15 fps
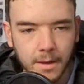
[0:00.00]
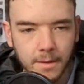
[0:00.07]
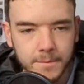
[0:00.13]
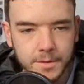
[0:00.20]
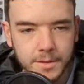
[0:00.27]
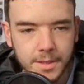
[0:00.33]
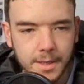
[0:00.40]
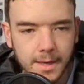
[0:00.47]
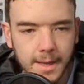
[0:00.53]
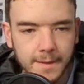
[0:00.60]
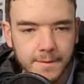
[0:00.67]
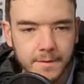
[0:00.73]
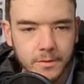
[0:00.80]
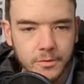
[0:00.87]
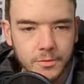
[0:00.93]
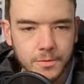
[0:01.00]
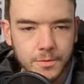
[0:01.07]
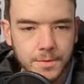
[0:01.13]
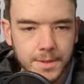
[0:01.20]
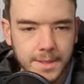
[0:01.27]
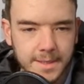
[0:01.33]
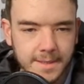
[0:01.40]
I'm just glad the
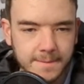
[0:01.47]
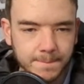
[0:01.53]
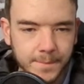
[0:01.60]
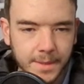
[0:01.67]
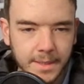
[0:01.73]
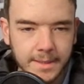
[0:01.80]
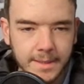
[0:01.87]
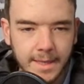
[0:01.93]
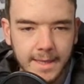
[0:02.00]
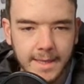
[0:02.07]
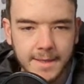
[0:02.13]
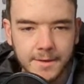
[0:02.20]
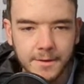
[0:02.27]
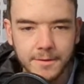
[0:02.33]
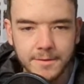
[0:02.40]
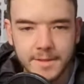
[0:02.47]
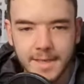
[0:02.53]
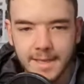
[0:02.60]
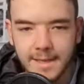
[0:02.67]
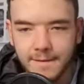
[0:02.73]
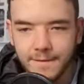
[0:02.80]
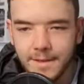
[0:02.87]
draw isn't being aired on
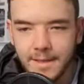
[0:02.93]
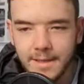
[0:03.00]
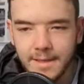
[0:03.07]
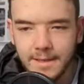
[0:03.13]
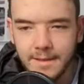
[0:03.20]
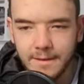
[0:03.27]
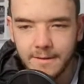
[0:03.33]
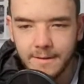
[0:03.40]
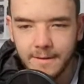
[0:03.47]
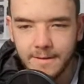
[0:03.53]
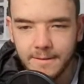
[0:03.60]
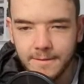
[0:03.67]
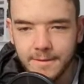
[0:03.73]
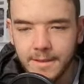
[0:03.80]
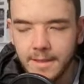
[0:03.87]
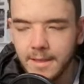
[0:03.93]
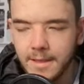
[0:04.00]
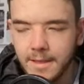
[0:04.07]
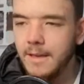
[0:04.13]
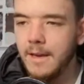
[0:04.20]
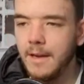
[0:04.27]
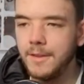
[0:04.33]
TV in Ireland.
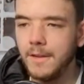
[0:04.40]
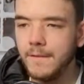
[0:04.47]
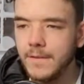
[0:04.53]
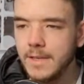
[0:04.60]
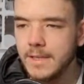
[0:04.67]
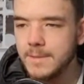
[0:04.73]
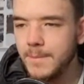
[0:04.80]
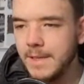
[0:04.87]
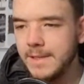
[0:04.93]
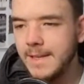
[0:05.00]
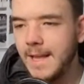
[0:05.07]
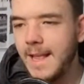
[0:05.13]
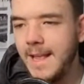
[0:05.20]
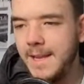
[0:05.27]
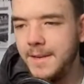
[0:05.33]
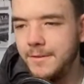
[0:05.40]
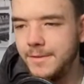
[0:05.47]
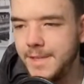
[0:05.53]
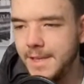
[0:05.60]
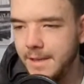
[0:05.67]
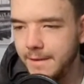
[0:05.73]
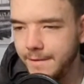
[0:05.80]
I don't think it's being aired
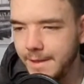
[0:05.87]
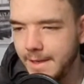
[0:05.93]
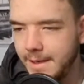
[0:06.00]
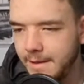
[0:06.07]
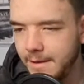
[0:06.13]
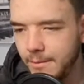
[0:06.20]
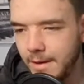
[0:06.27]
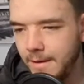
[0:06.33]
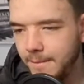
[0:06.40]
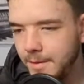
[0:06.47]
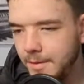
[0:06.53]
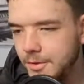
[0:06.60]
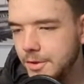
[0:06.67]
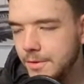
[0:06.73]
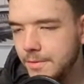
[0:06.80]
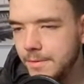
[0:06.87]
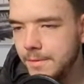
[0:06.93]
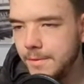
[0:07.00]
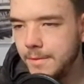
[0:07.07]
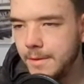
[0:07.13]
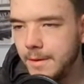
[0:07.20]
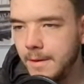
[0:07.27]
on TV anywhere. I'm not
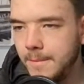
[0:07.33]
sure.